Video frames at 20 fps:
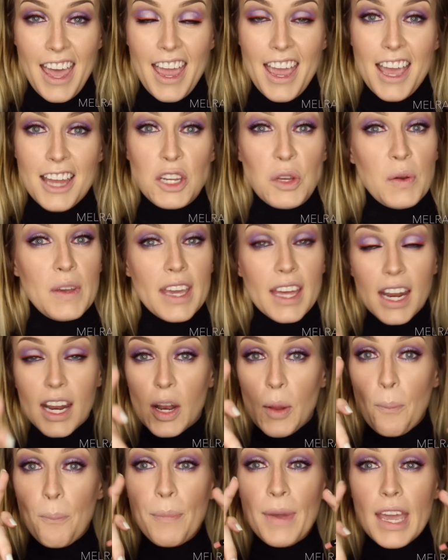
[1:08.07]
And you can get
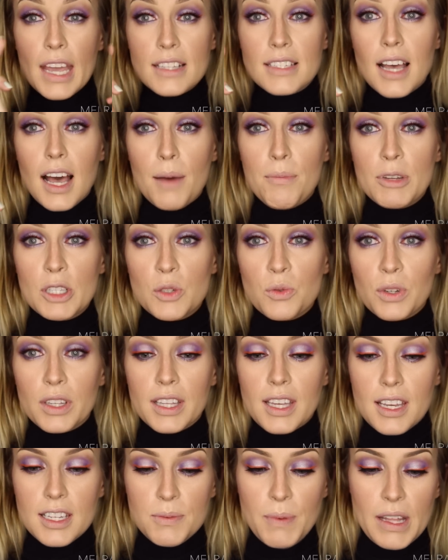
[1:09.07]
it in a big tub, it's
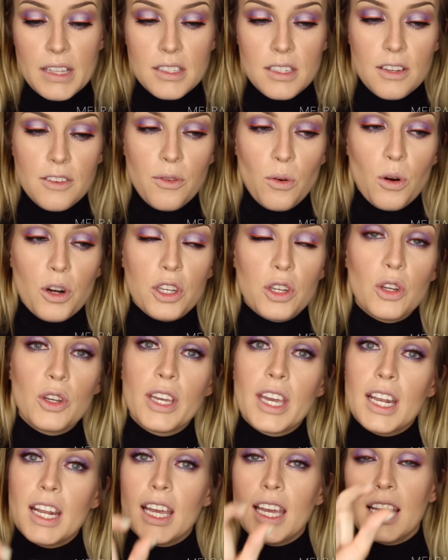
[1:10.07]
really expensive, or you can
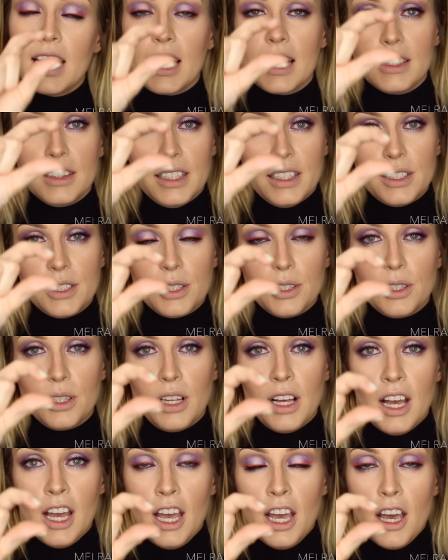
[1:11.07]
get it in a
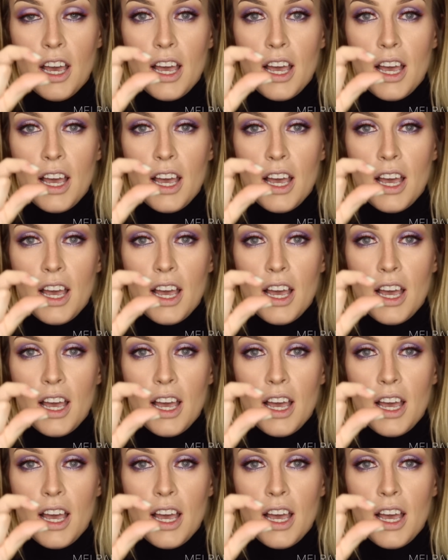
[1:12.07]
little,